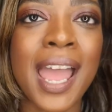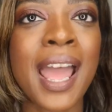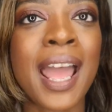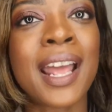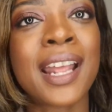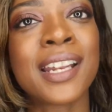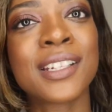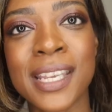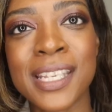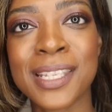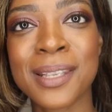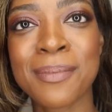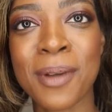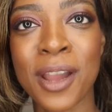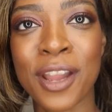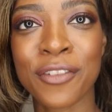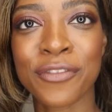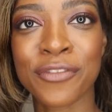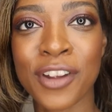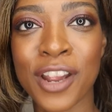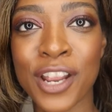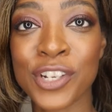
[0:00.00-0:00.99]
and
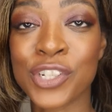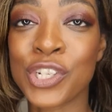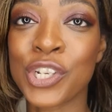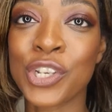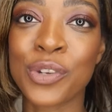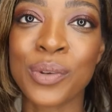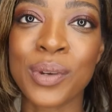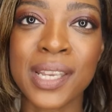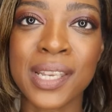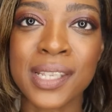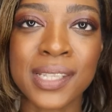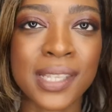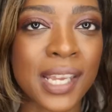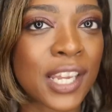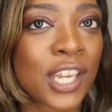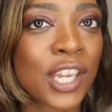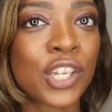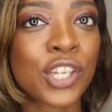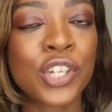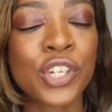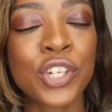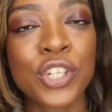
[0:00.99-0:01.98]
Ismaya French, who is like
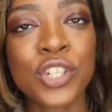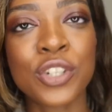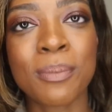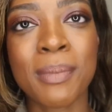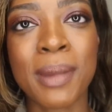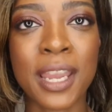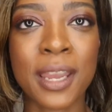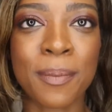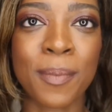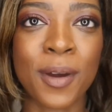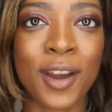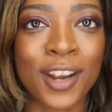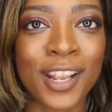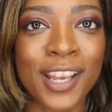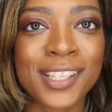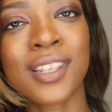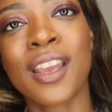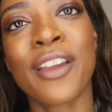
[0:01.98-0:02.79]
a huge makeup artist.